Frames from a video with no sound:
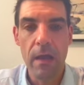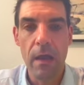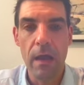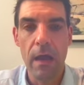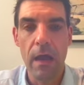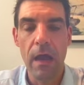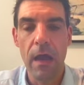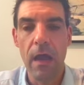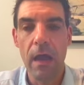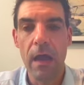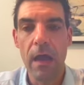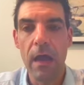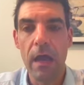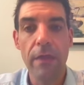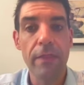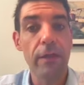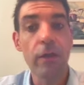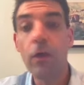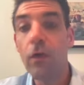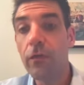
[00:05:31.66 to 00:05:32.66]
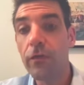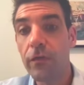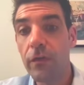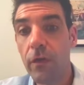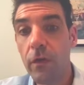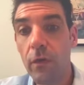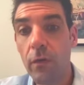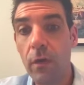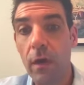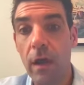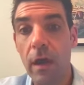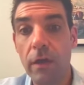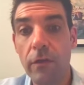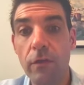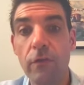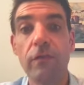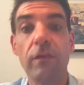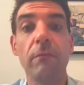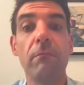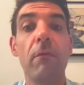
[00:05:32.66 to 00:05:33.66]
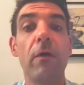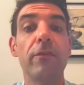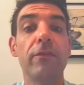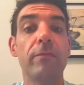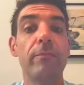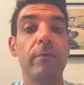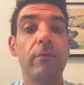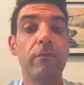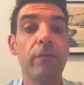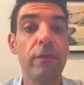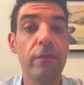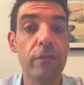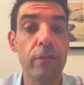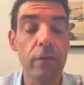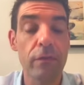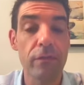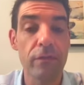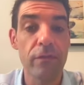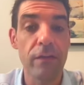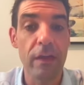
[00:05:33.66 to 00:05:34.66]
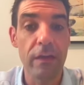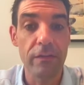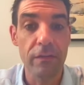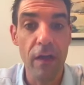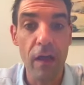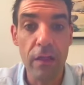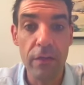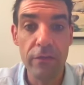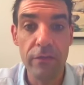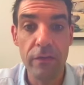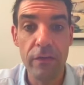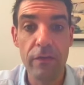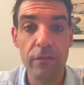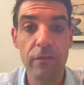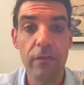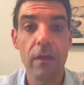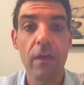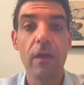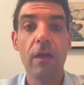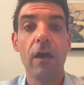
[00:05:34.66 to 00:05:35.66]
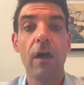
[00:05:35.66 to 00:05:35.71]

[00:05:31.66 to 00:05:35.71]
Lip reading: And then also using multiple resources and technologies.